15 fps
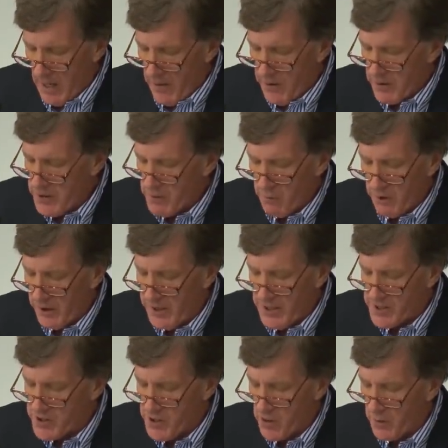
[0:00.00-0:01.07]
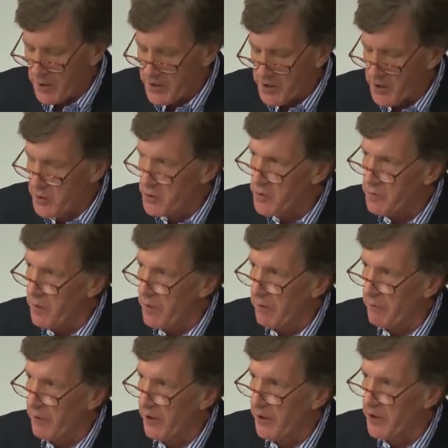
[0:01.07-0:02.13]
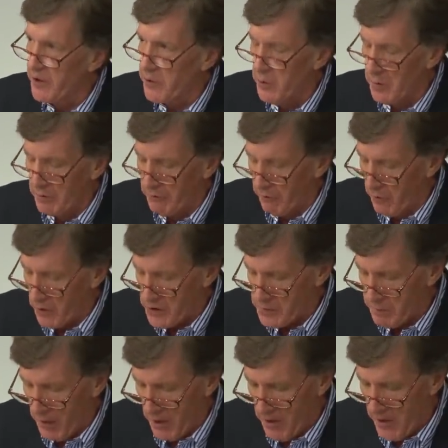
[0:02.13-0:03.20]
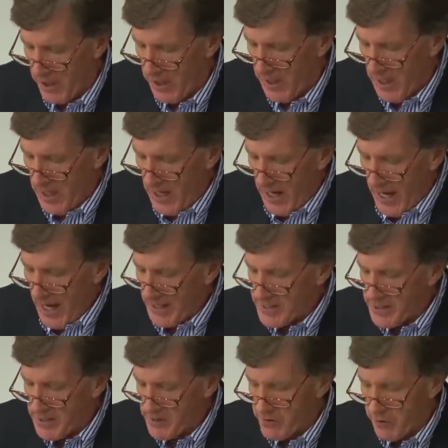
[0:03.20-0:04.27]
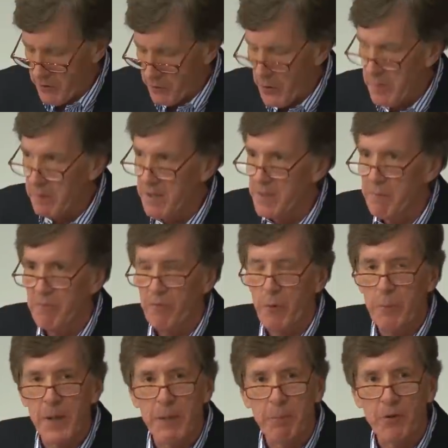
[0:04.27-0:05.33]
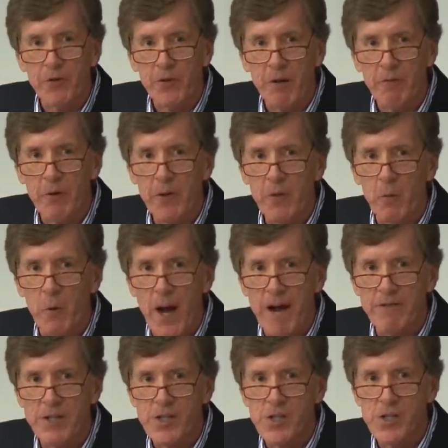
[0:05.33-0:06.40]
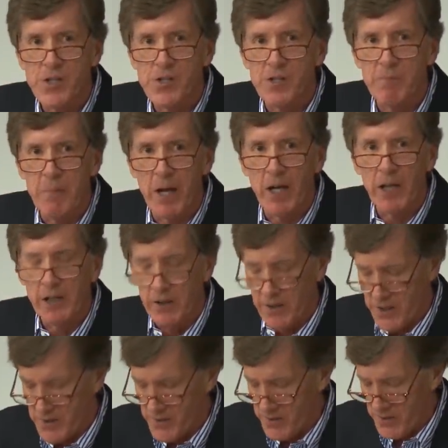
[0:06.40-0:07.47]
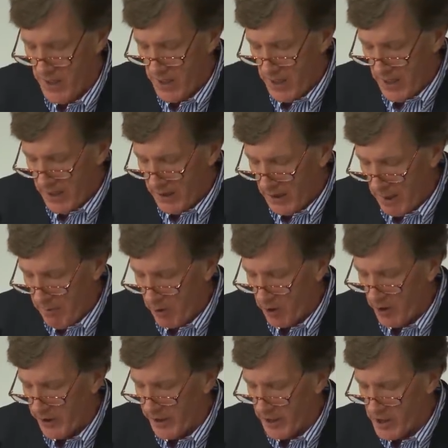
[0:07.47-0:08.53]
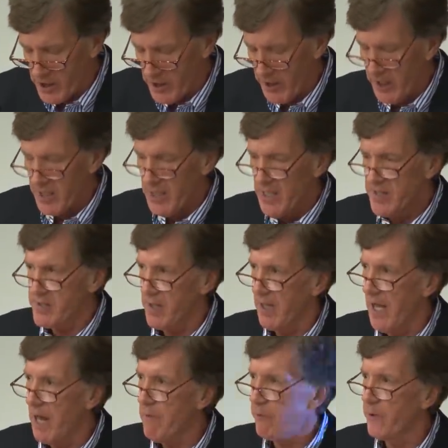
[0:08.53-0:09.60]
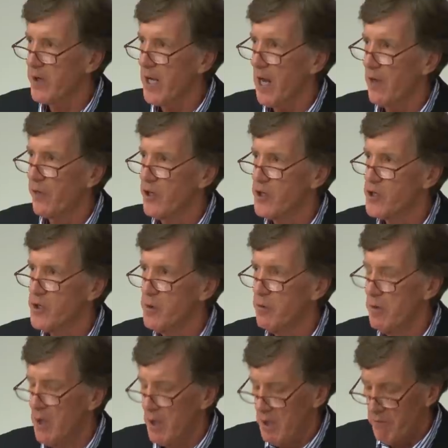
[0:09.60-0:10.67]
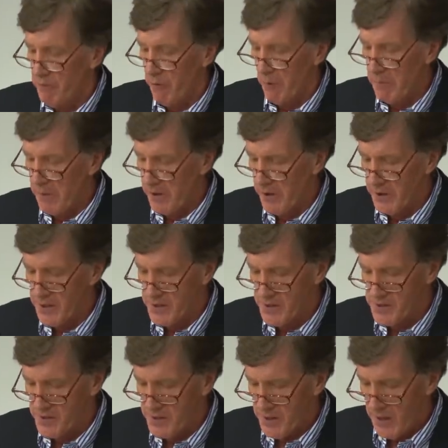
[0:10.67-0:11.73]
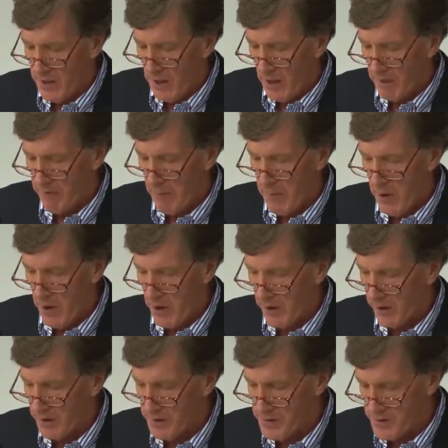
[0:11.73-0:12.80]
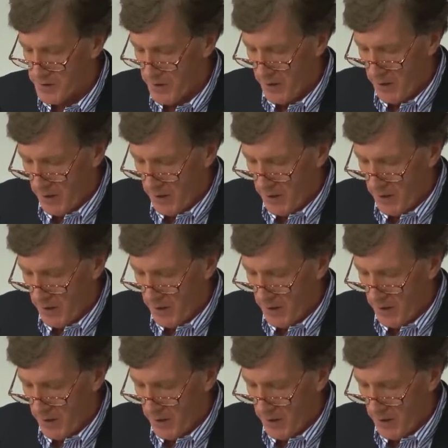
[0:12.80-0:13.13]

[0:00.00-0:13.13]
There really is no excuse for the failure to enforce parity. Access to treatment for people suffering the ravages of mental illness, chemical addiction, is a life or death issue for millions of Americans.